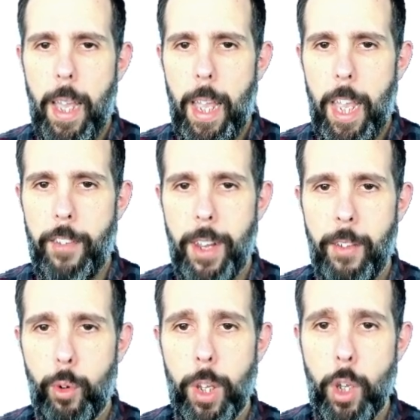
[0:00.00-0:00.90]
Even
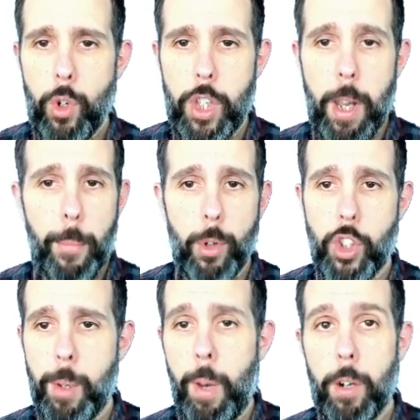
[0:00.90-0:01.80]
if we used an approach
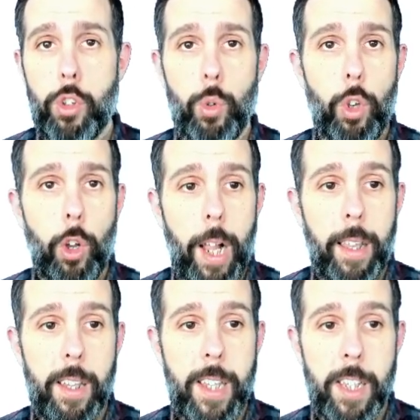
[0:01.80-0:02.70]
similar to
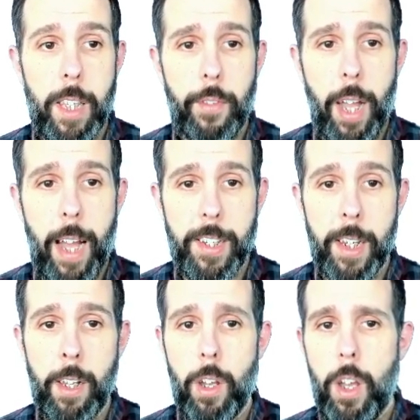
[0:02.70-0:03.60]
locality-sensitive
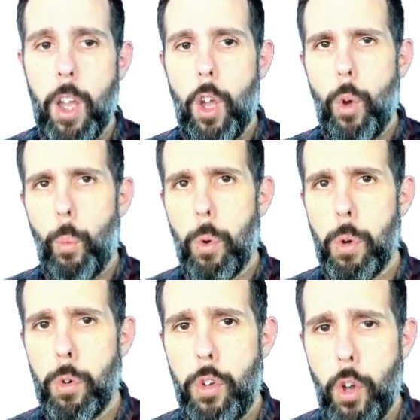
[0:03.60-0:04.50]
hashing, we
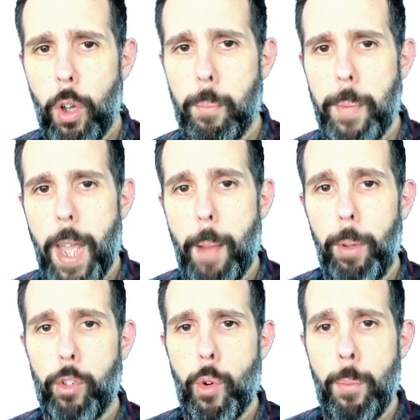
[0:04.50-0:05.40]
would not be
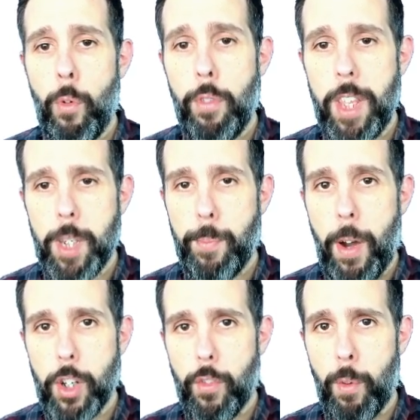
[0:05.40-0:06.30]
able to remove these
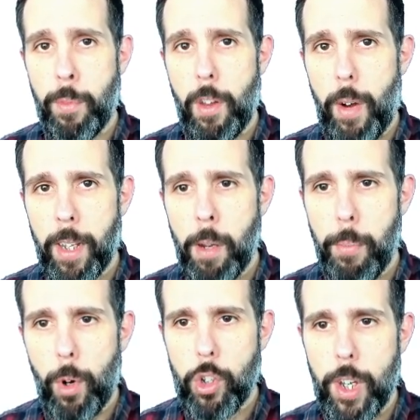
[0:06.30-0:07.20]
pairs from the ranking
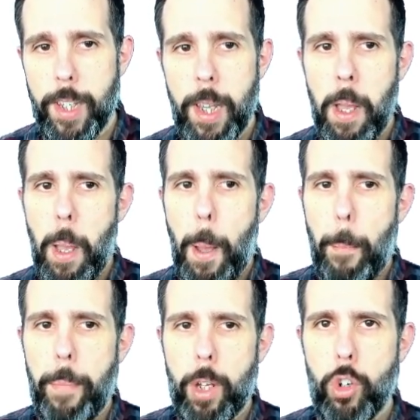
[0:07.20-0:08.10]
process
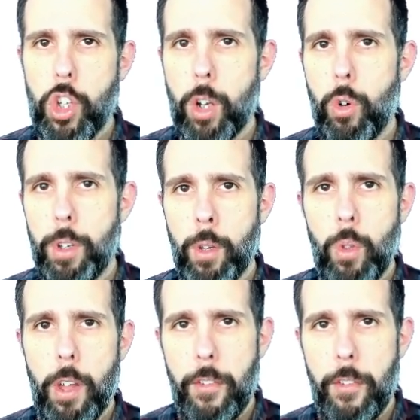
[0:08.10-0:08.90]
because according to their